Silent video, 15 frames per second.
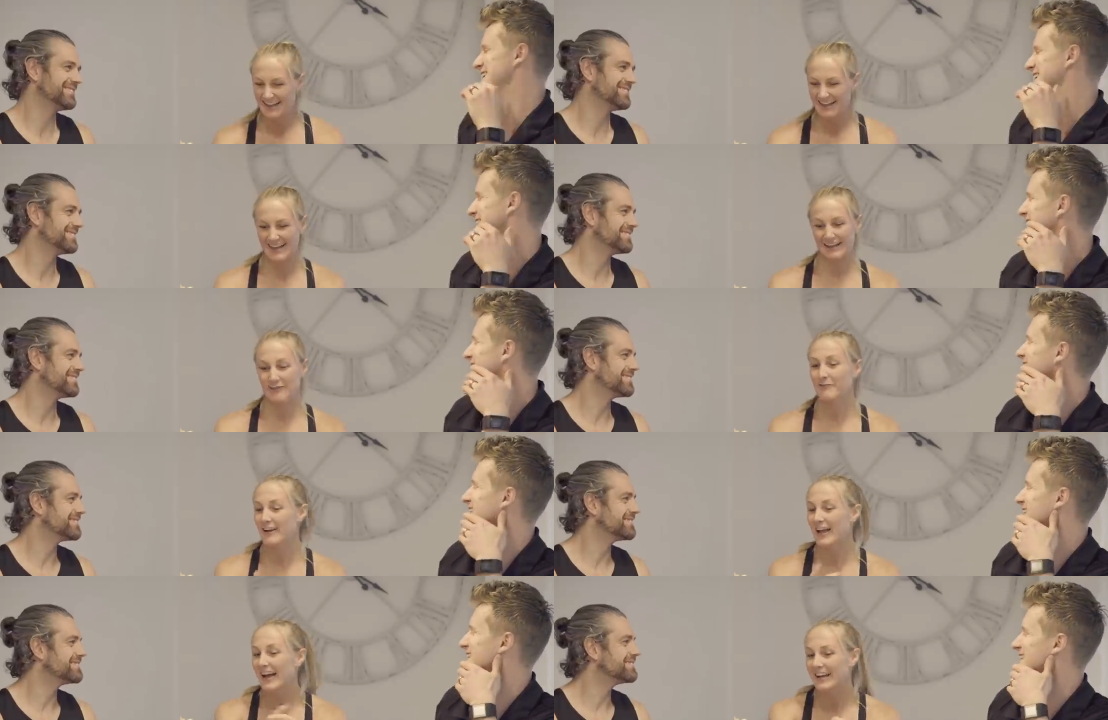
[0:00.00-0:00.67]
Speaker 1: yeah, like a
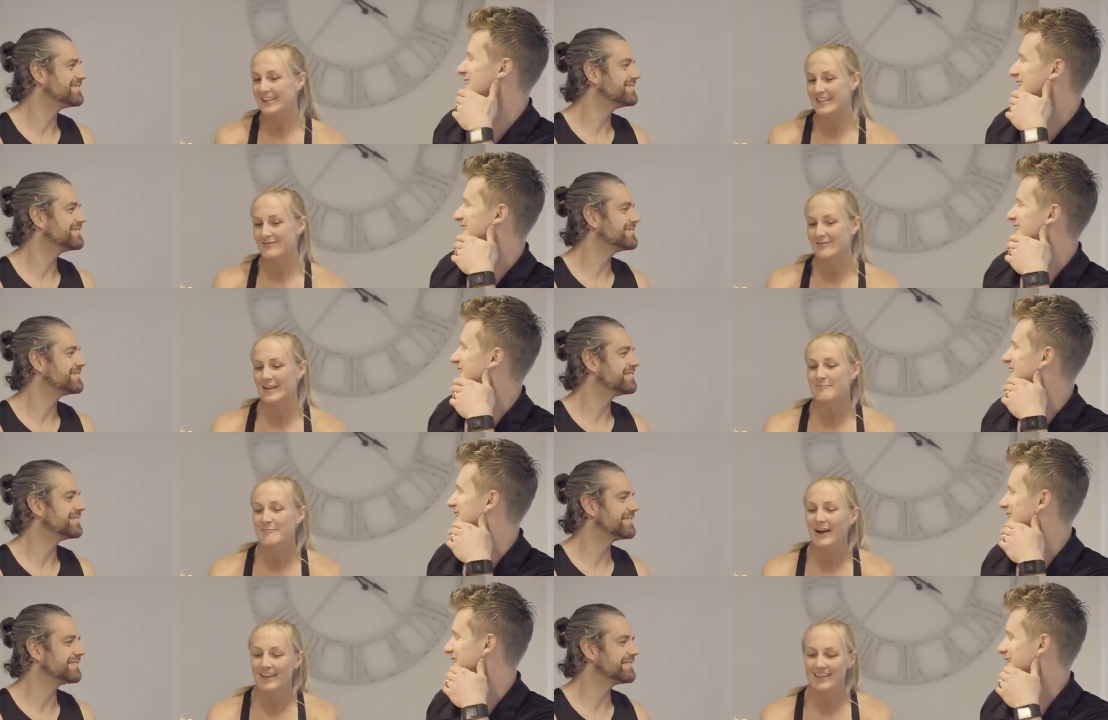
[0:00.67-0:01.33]
flag,
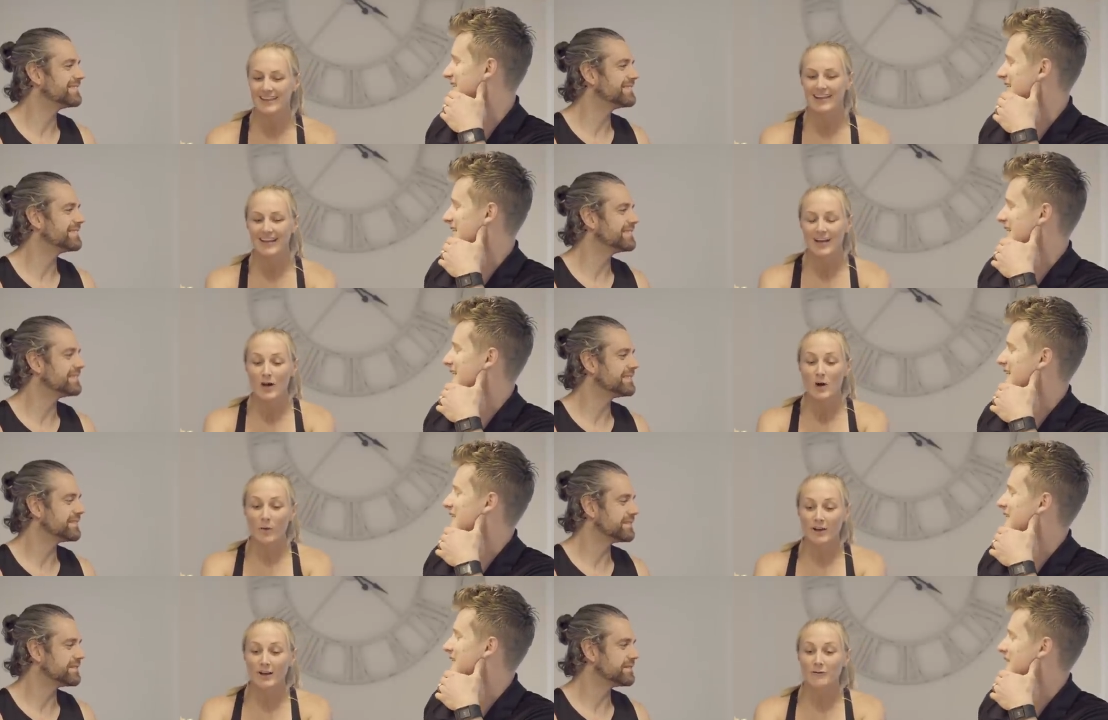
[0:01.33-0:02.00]
definitely. But I think
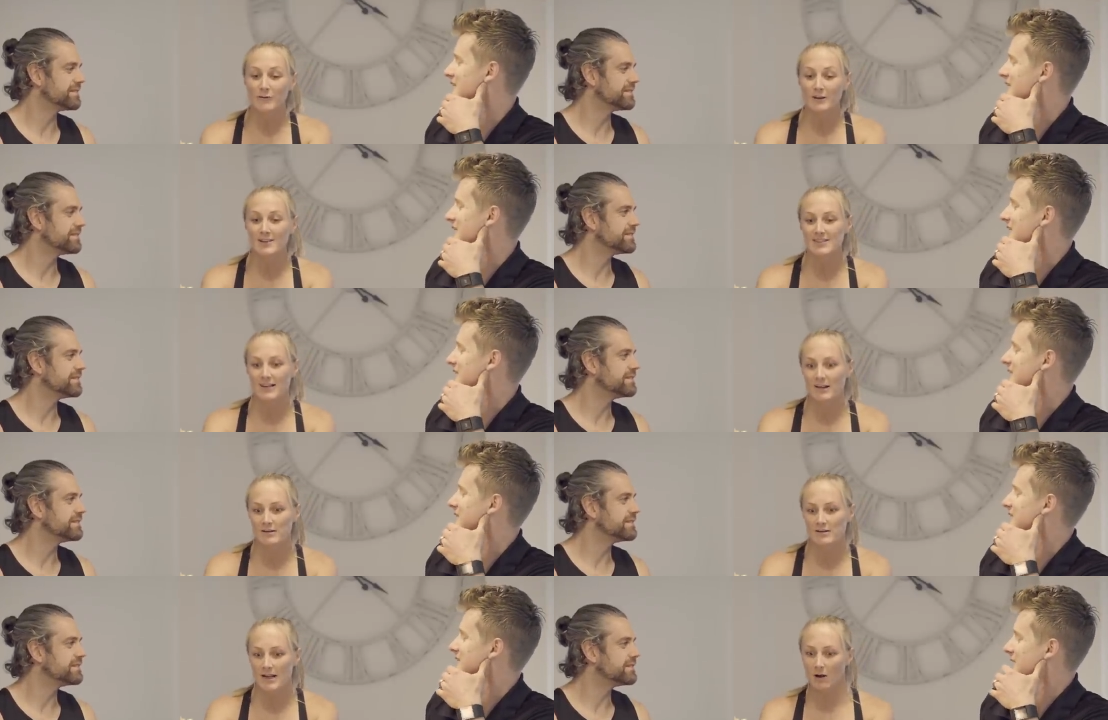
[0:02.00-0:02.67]
when I first
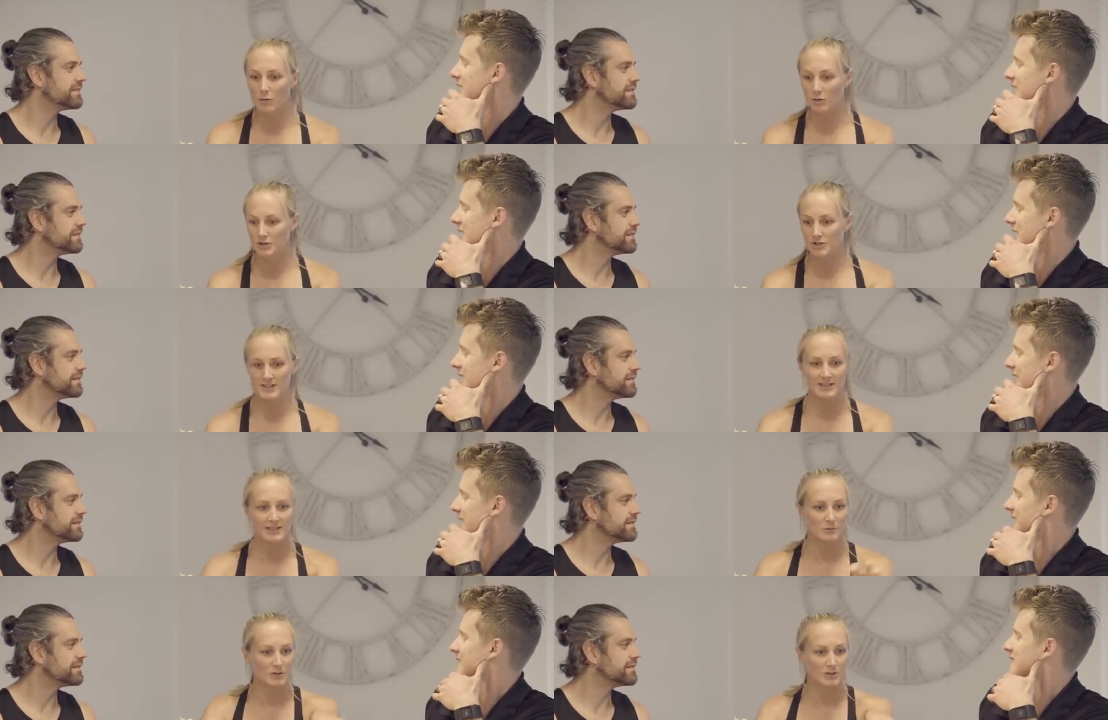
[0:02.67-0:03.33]
started, I was like, I want to do
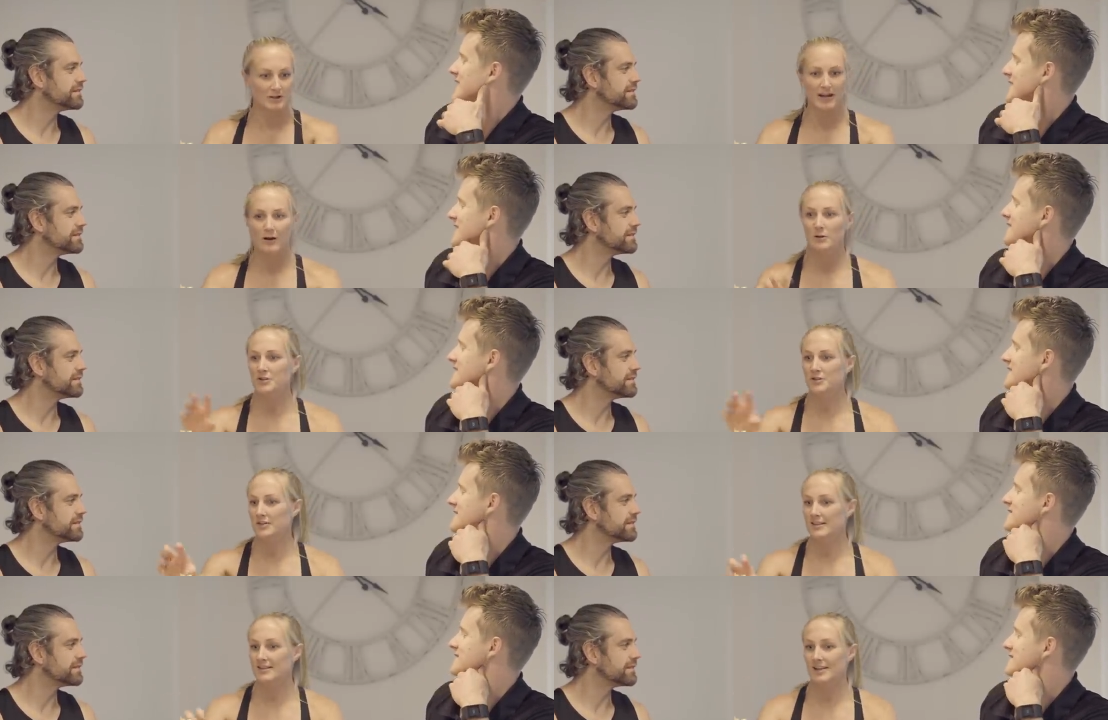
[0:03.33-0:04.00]
this, I want to do that, I want
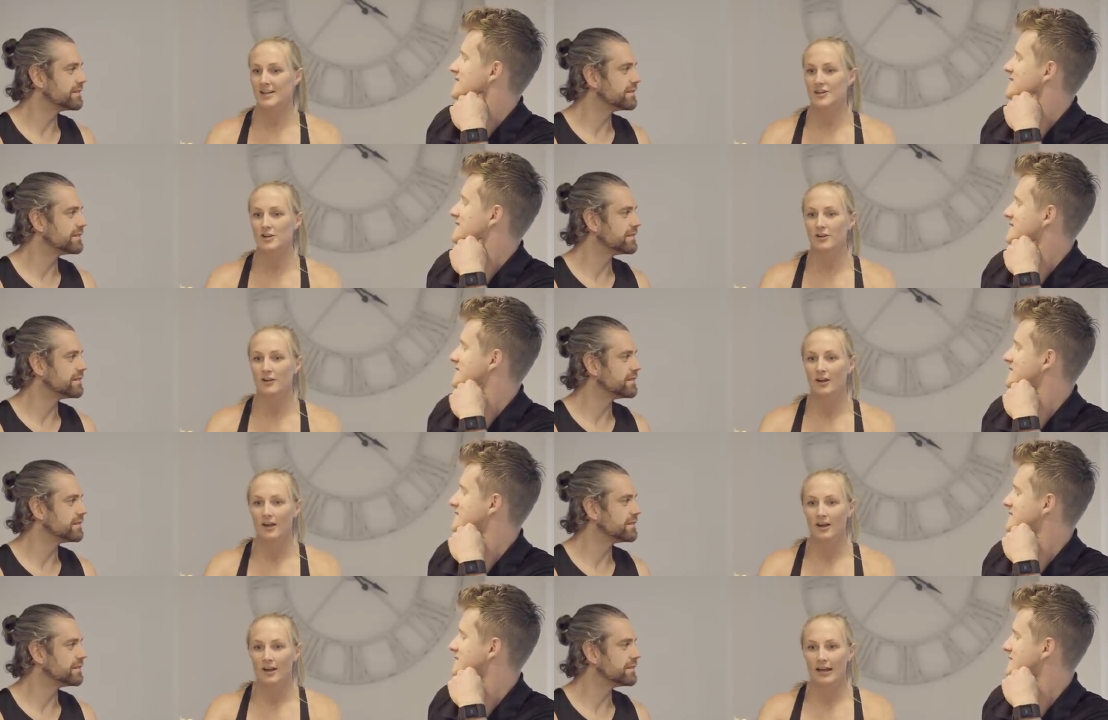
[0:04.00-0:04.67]
to do this, and
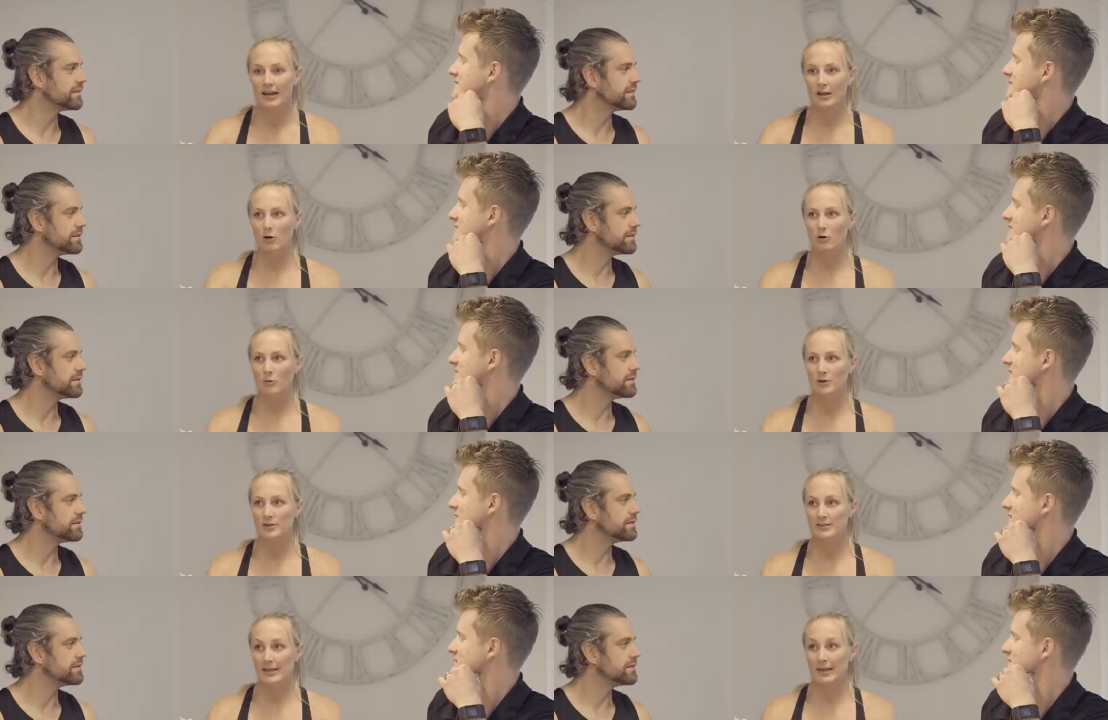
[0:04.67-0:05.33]
you, it
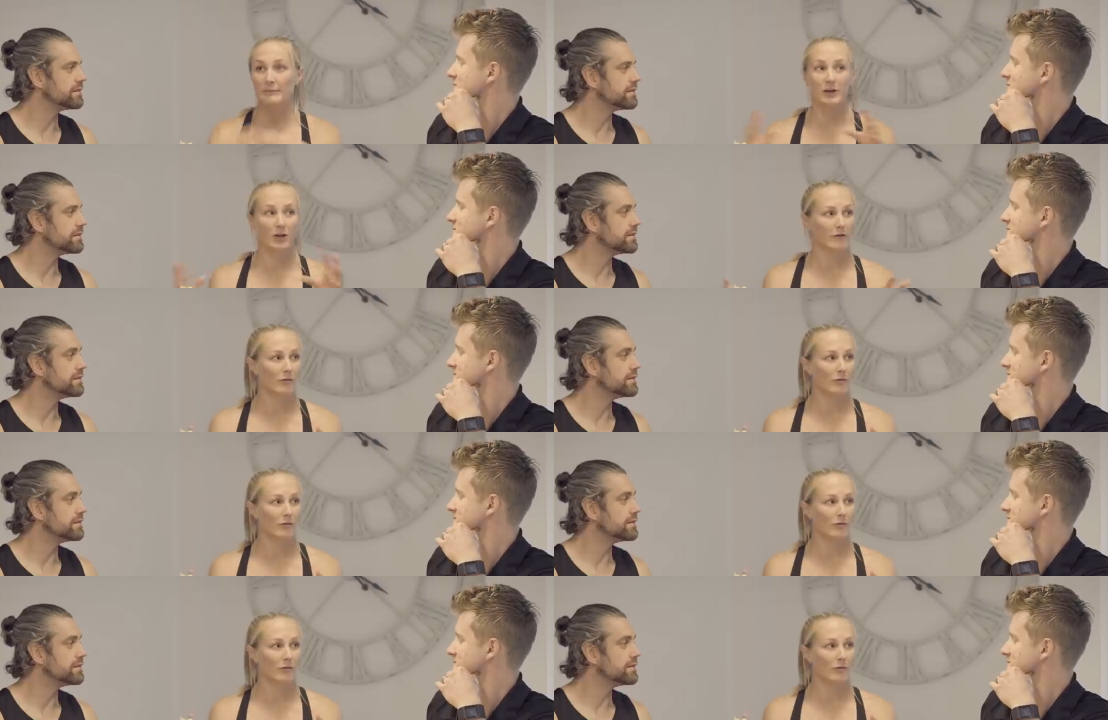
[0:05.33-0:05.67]
almost can be